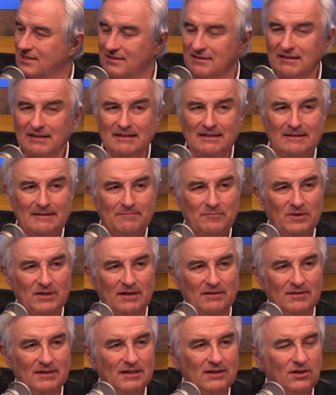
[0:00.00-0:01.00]
and right.
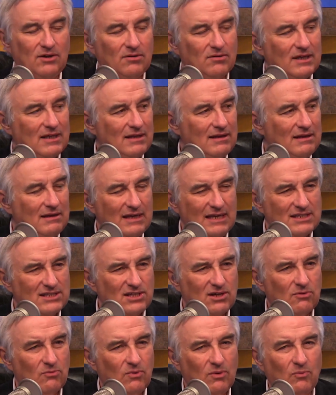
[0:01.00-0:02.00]
you know, is
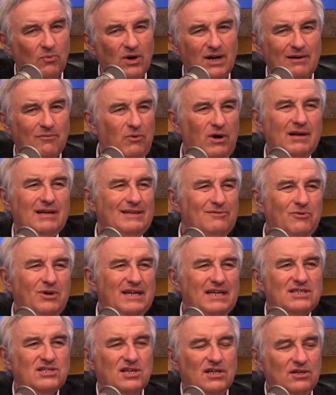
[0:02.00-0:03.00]
there what what what
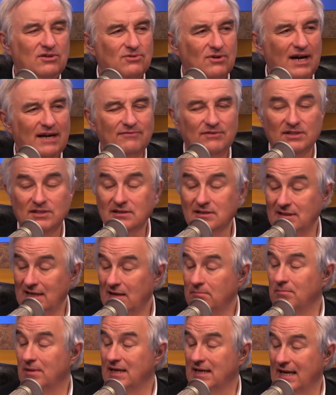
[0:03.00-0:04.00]
is going to drive this?
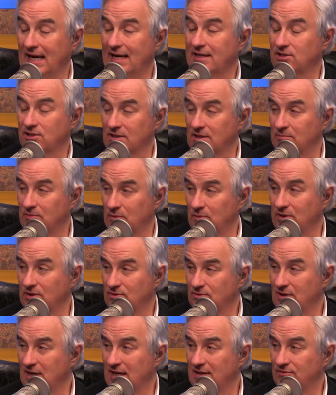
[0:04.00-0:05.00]
That might actually be what
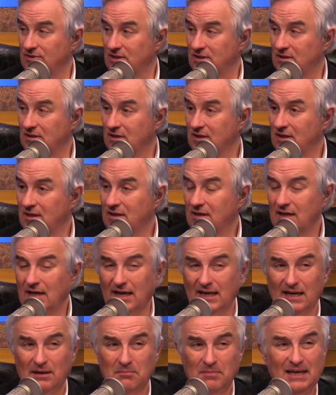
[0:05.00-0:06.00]
drives it. Yeah,
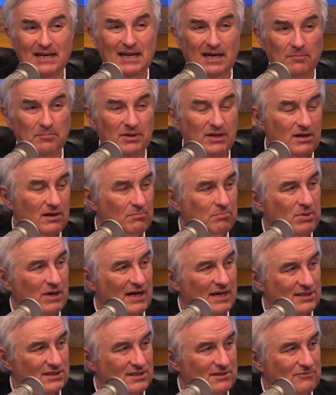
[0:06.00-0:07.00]
and it may not be a
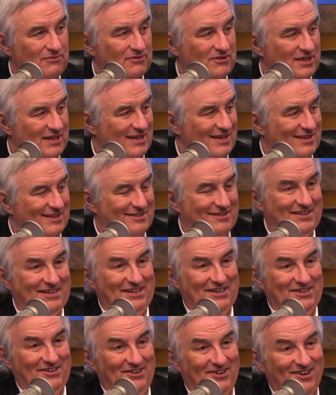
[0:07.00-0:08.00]
positive
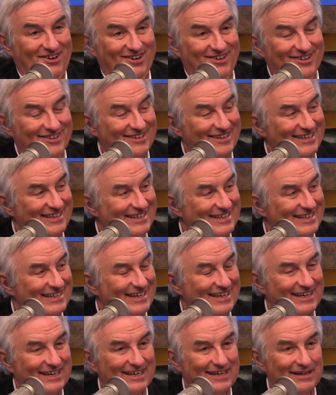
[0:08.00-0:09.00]
thing at all.
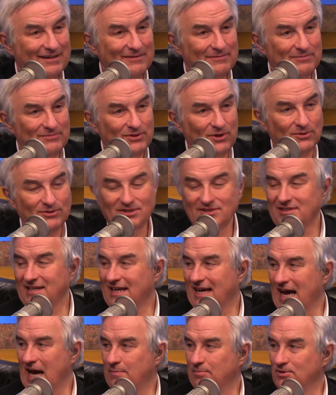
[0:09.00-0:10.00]
Uh, don't you
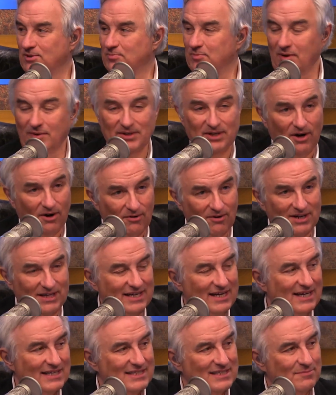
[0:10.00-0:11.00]
think Apple's probably already
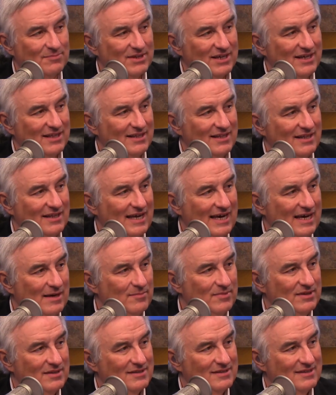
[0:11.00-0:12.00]
got something in the lab
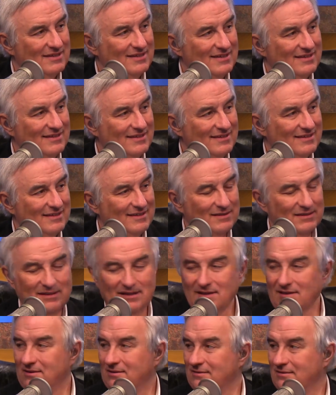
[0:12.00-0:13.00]
that, uh, that, that